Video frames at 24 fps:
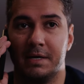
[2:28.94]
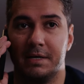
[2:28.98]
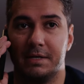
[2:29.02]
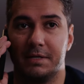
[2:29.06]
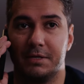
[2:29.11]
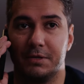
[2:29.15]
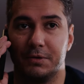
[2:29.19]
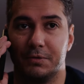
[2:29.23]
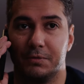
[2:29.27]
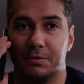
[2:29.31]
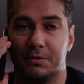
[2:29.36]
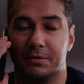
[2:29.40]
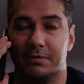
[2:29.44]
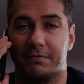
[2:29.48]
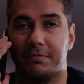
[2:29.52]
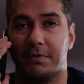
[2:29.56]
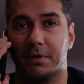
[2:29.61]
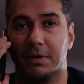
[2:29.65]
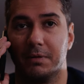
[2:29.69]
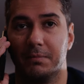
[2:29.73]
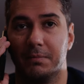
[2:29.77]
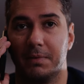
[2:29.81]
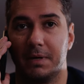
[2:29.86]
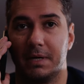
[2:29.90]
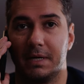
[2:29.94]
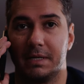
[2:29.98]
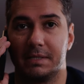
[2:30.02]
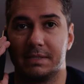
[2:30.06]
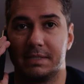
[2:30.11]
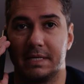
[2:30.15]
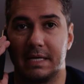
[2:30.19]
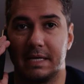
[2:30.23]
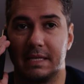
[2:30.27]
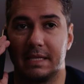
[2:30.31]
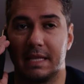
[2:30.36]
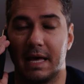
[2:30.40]
to film a
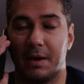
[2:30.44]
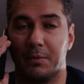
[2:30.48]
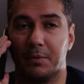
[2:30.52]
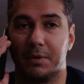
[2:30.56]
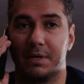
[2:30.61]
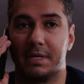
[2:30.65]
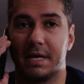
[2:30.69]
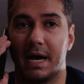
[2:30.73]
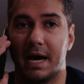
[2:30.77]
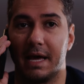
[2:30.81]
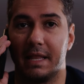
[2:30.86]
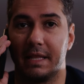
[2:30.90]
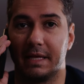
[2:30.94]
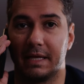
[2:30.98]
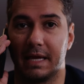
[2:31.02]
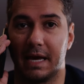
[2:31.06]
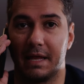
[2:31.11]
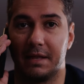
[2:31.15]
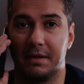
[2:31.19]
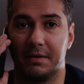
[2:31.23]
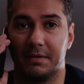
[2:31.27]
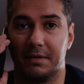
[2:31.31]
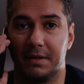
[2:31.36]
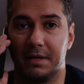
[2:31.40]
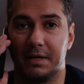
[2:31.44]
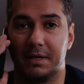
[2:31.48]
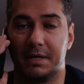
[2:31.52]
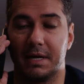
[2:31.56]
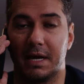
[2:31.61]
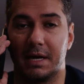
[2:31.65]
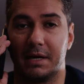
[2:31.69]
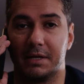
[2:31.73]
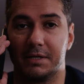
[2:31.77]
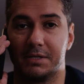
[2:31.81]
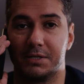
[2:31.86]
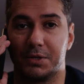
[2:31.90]
scene that would tie together the
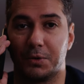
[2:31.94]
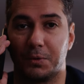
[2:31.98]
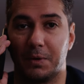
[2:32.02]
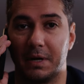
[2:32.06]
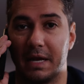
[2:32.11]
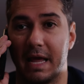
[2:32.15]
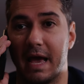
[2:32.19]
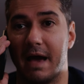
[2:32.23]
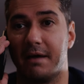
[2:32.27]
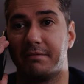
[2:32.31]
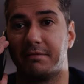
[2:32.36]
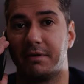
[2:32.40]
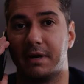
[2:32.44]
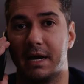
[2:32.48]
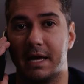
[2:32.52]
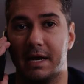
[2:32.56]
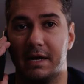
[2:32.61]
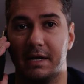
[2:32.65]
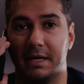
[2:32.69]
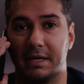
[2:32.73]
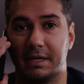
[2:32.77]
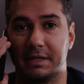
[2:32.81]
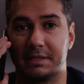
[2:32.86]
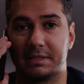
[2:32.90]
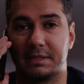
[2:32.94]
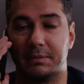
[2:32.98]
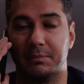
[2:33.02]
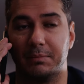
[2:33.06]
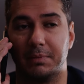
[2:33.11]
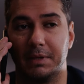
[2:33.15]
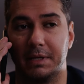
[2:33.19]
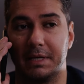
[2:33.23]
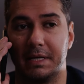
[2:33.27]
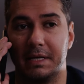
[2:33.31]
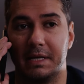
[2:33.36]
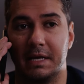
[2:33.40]
entire story after editing is
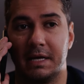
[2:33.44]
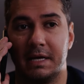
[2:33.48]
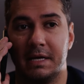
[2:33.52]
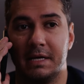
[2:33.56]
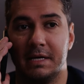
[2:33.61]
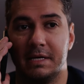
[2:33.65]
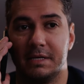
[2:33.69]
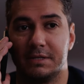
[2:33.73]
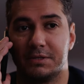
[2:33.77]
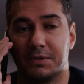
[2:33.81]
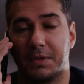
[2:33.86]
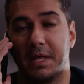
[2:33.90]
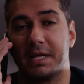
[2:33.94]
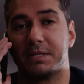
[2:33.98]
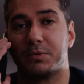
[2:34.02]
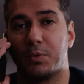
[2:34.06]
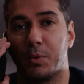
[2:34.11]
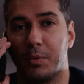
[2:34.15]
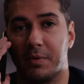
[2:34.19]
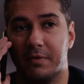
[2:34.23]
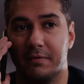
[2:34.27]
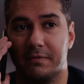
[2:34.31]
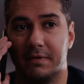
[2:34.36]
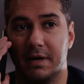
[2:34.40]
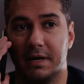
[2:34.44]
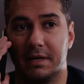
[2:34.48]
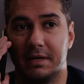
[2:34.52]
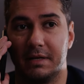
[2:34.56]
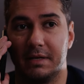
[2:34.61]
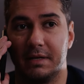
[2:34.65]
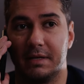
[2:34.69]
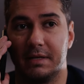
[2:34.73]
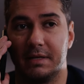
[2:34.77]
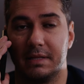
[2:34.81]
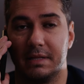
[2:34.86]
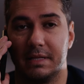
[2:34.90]
complete. So that's what we've
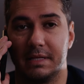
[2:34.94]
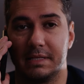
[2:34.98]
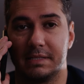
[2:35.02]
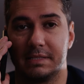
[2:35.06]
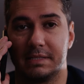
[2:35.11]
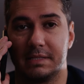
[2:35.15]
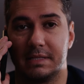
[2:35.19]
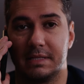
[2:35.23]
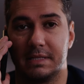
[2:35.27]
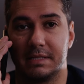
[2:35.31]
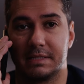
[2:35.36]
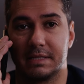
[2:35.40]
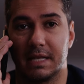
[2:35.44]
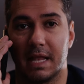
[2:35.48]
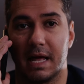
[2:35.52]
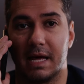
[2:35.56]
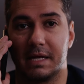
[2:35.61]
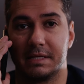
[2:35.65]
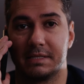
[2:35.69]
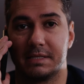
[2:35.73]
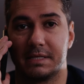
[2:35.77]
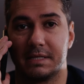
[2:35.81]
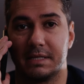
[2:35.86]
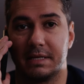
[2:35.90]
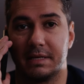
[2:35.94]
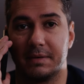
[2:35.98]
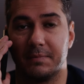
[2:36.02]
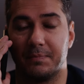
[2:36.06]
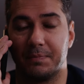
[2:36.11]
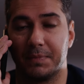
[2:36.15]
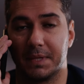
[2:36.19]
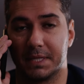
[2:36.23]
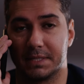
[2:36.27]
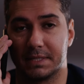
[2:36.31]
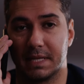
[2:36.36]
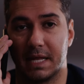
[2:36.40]
done this
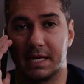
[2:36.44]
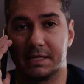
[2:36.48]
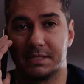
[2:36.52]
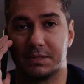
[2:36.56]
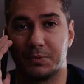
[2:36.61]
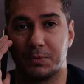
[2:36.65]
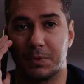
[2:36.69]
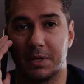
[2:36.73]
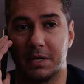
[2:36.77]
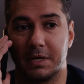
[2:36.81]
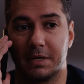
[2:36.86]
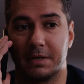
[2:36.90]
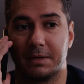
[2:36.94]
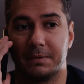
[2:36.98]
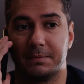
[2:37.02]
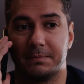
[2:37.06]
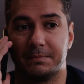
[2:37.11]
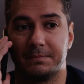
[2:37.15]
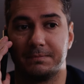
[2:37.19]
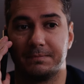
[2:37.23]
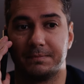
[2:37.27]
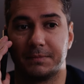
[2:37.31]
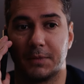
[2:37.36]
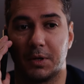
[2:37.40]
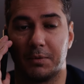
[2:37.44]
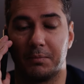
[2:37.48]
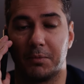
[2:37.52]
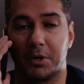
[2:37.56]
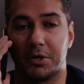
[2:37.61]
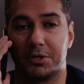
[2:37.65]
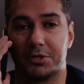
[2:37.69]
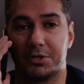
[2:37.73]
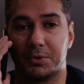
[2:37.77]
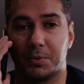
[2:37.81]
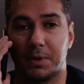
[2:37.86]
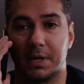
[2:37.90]
last week on
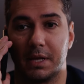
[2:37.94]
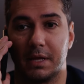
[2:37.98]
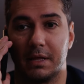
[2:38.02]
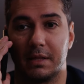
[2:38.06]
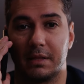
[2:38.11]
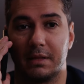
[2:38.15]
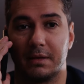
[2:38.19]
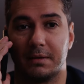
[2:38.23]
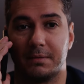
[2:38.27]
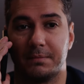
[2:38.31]
March 20th.